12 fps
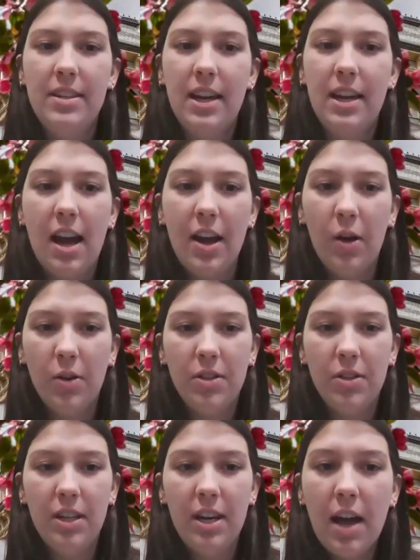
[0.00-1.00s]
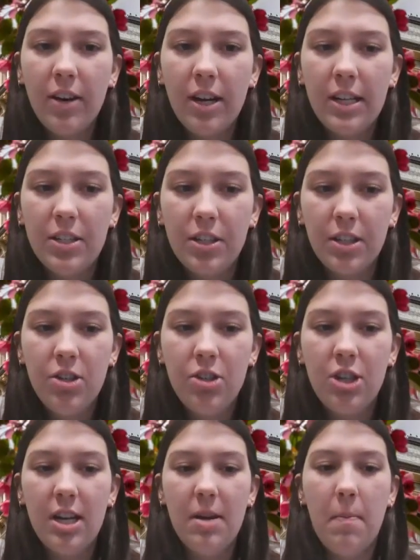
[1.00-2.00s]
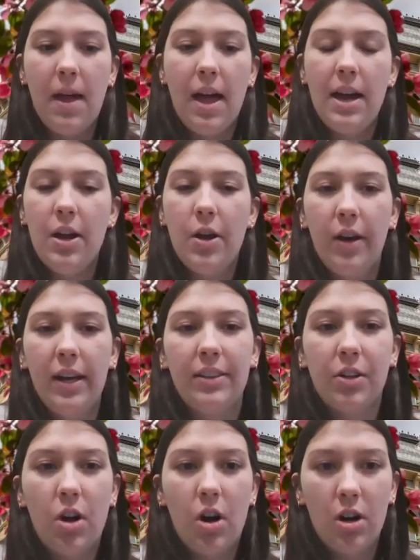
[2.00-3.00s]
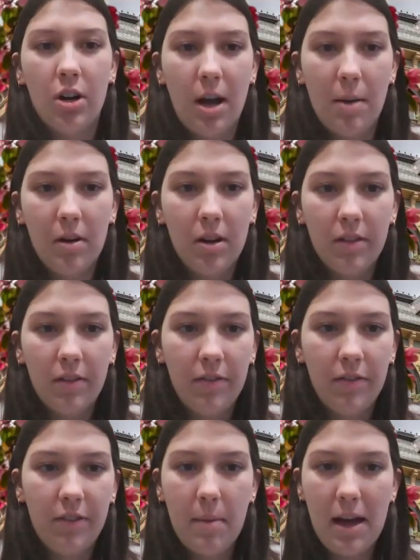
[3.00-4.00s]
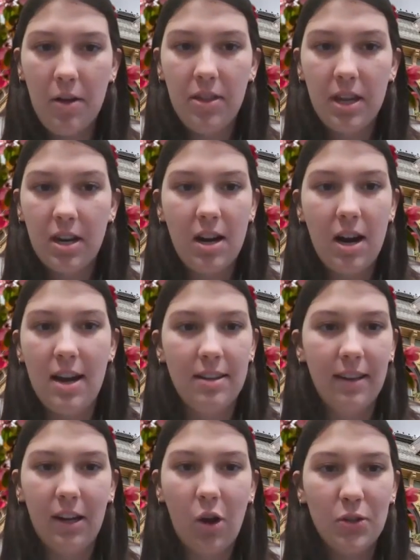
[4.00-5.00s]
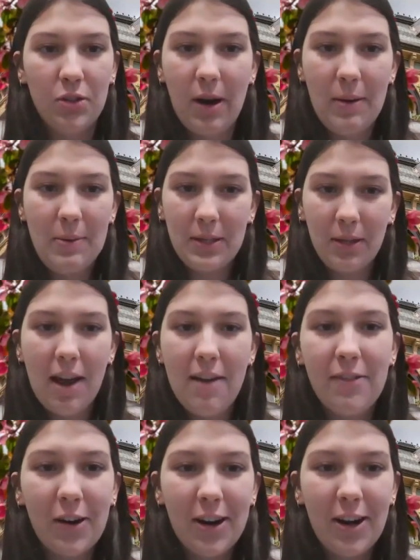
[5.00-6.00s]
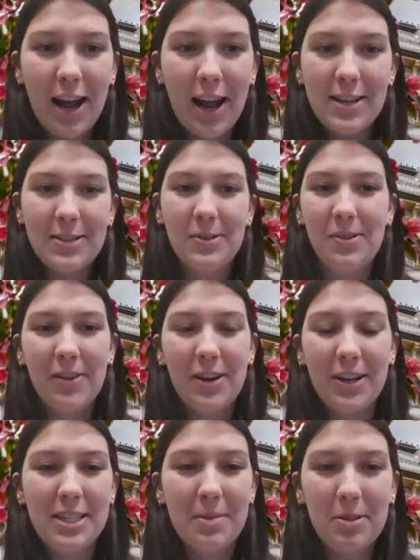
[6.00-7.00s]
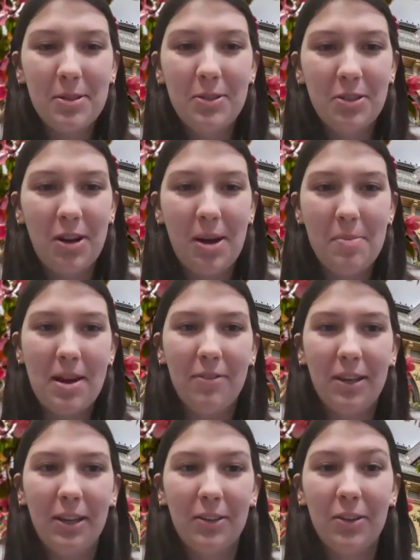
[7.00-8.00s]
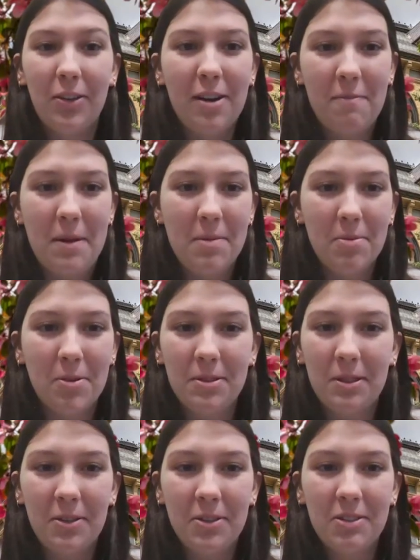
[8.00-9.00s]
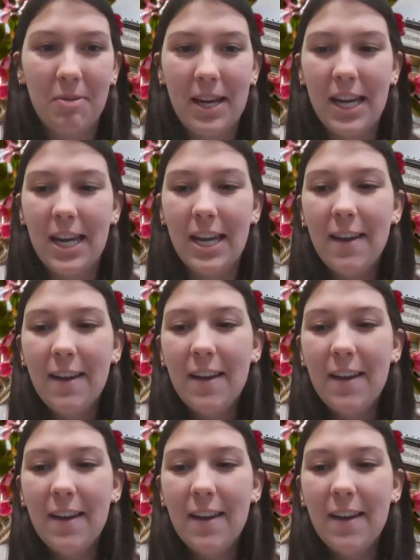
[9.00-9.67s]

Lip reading: I would say I also didn't have an internship. I know like there are a number of them out there. I was a lifeguard in high school, very typical job, definitely learned a lot of people skills from it.